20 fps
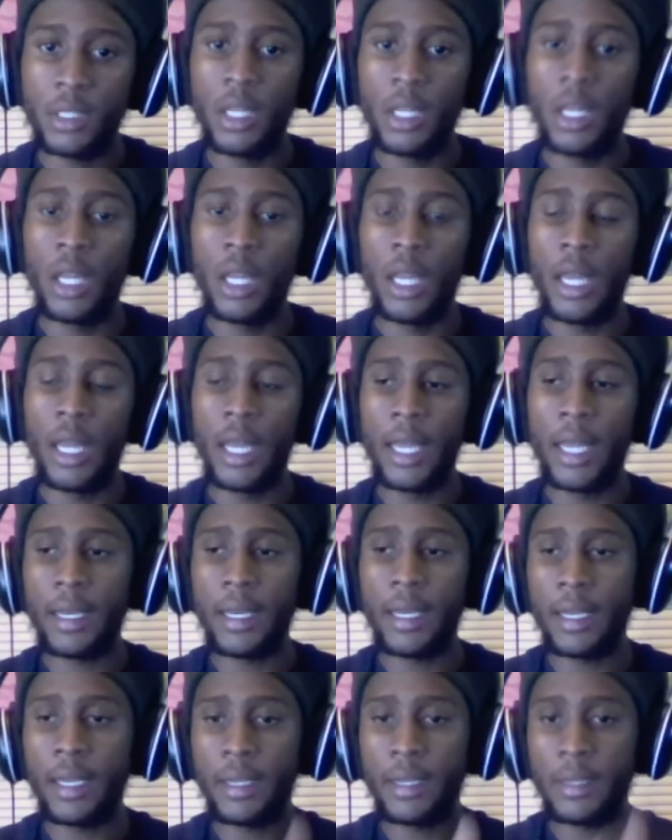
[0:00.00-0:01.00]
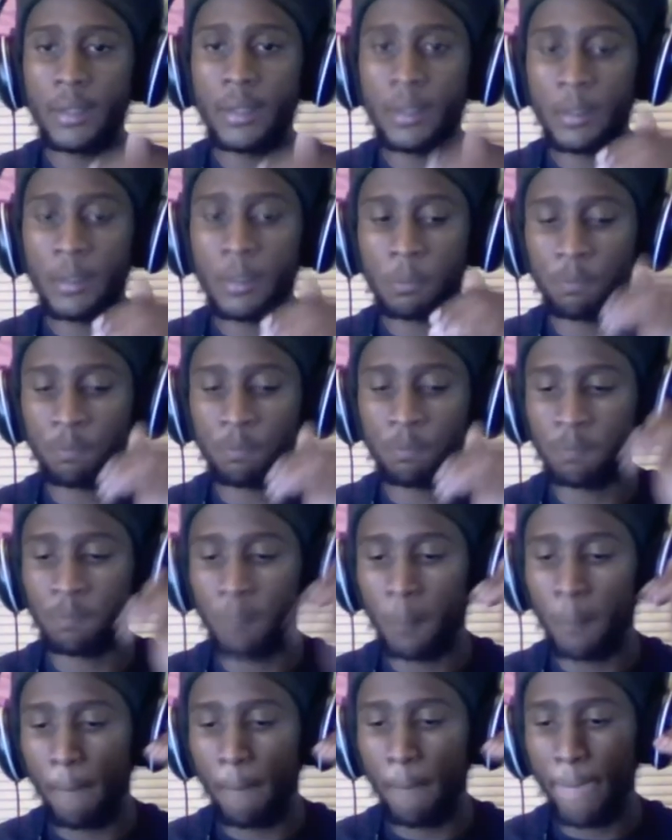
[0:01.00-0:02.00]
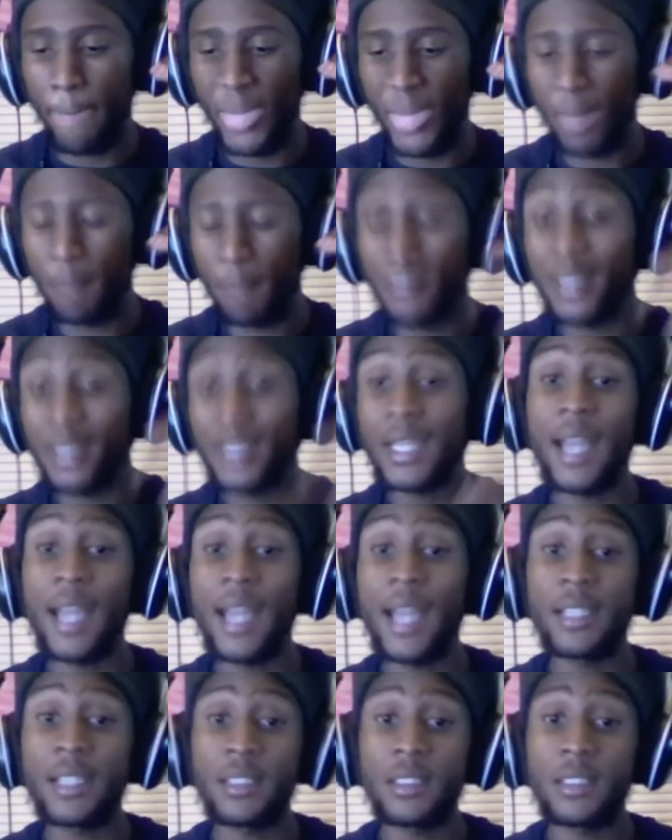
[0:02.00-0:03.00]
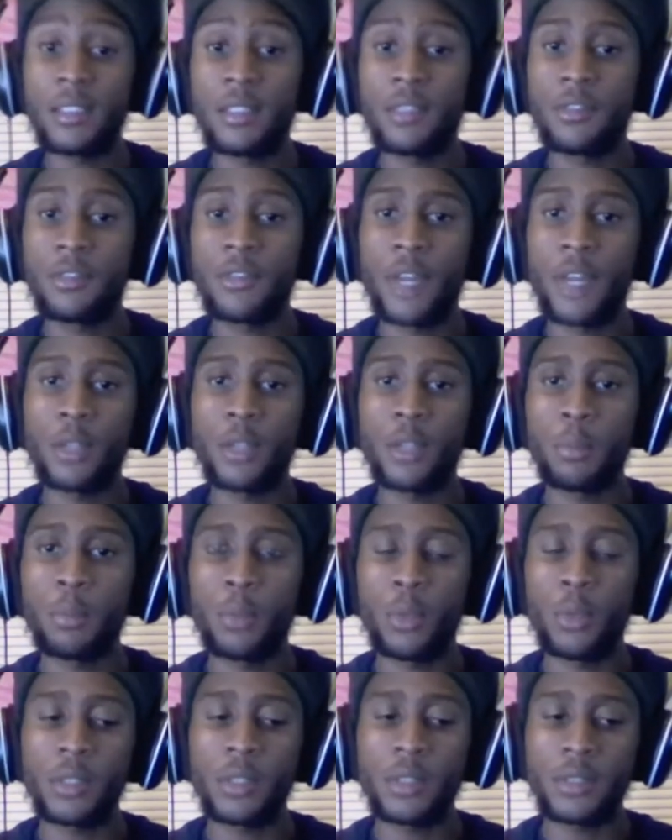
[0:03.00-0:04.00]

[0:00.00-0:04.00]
And then my last and final point